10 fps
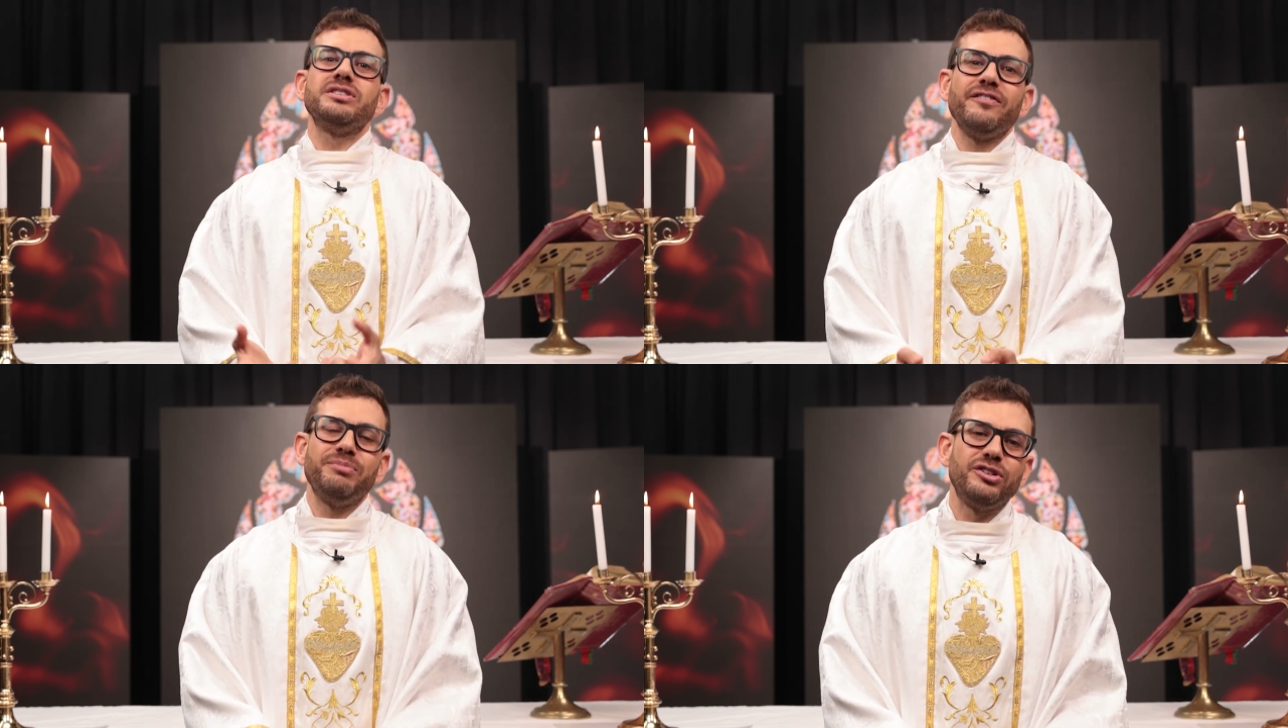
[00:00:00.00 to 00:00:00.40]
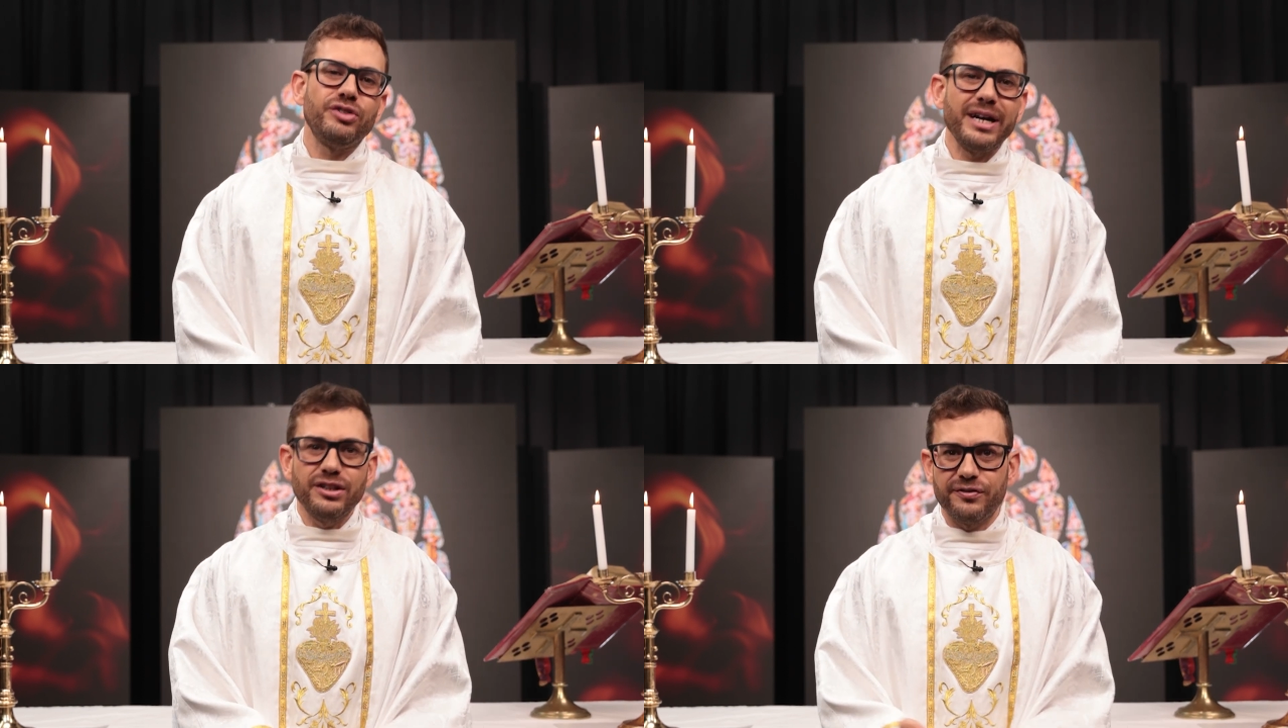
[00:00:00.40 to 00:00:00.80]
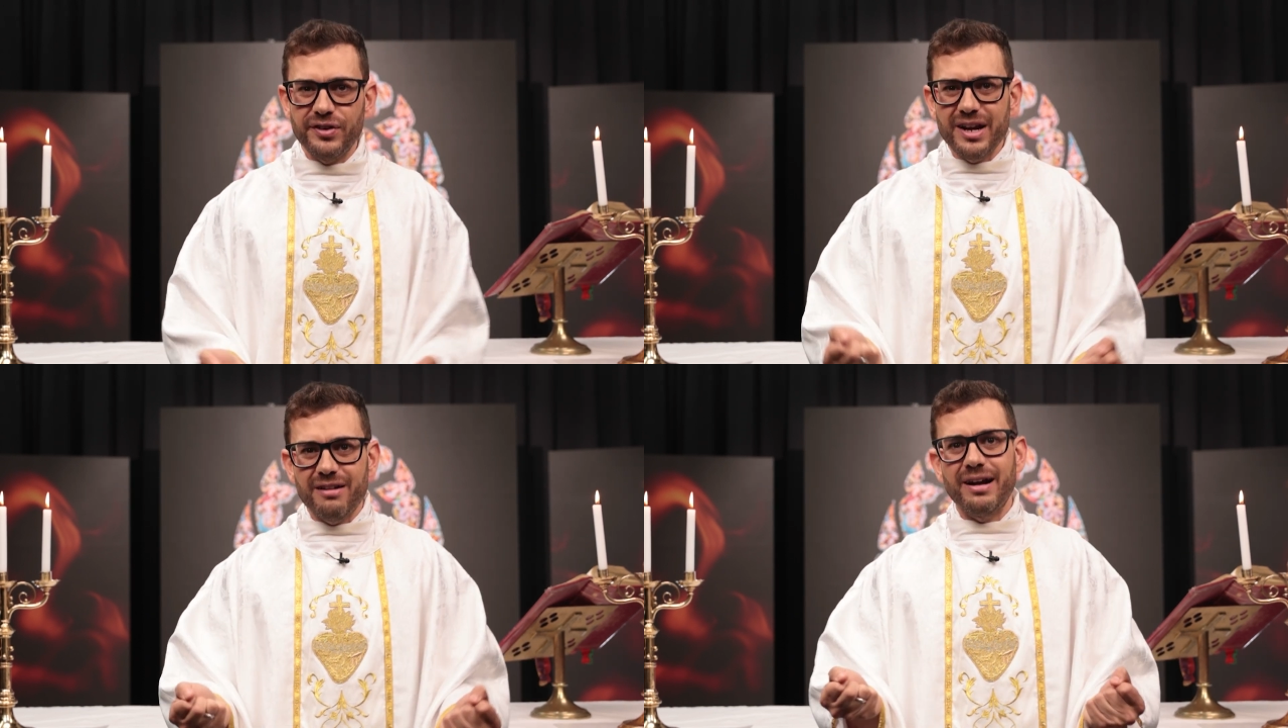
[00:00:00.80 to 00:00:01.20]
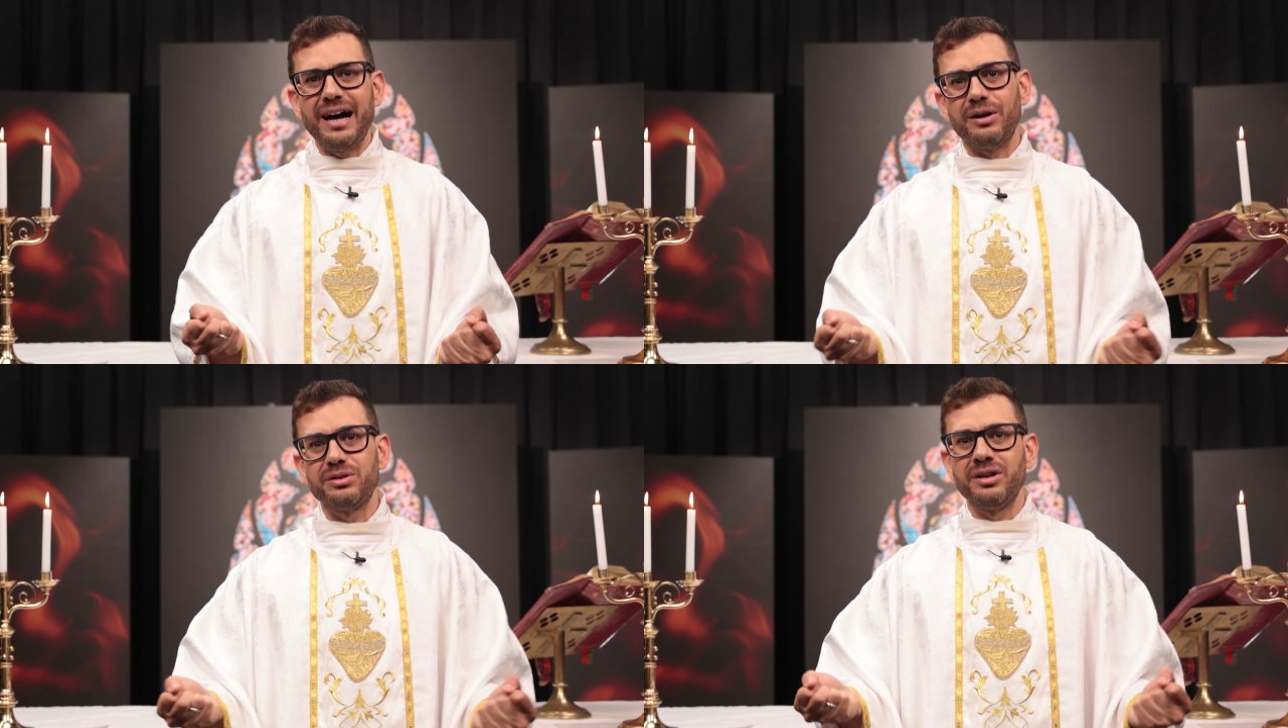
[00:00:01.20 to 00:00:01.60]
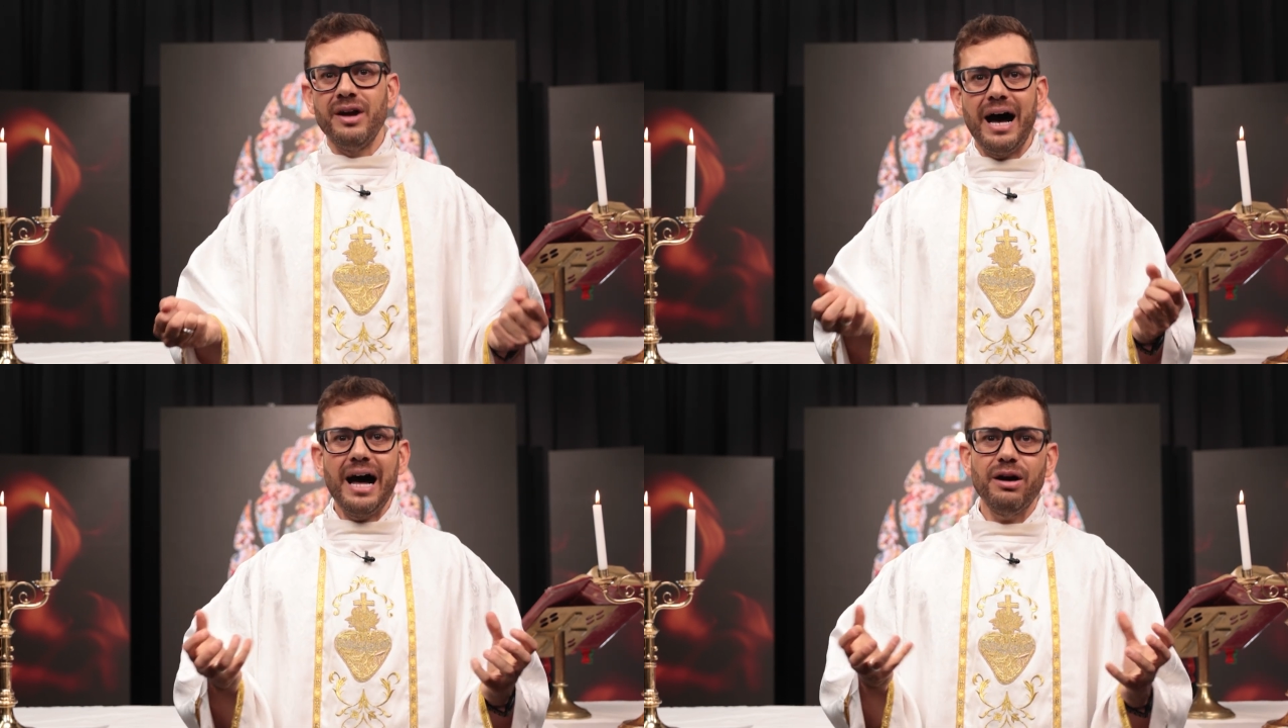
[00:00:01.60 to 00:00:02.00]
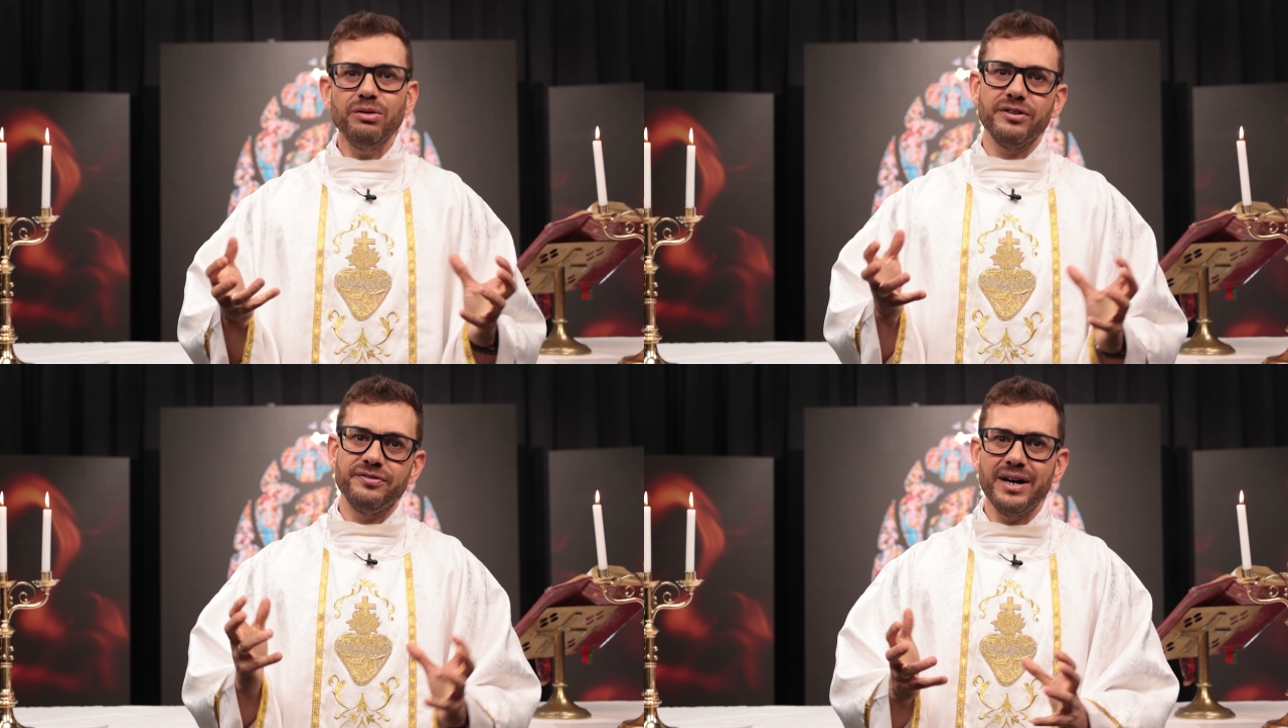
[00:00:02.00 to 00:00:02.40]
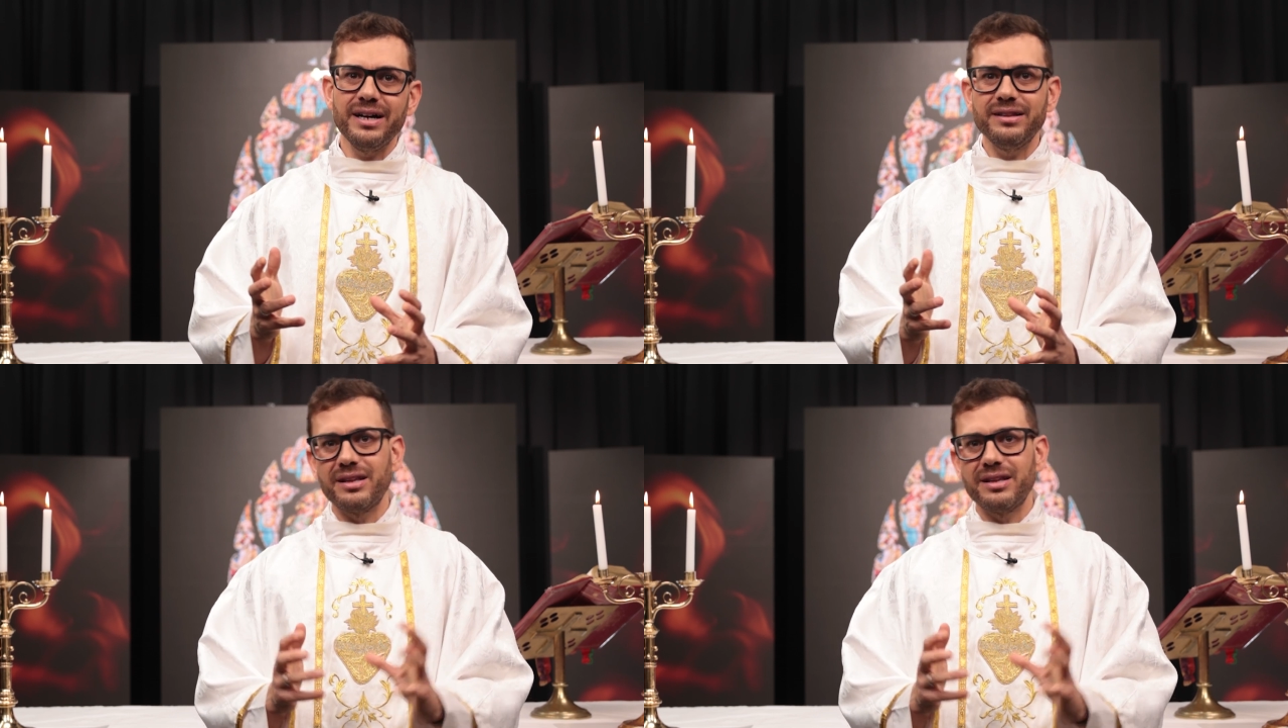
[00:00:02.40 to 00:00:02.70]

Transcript: have been trying to figure out how the Father,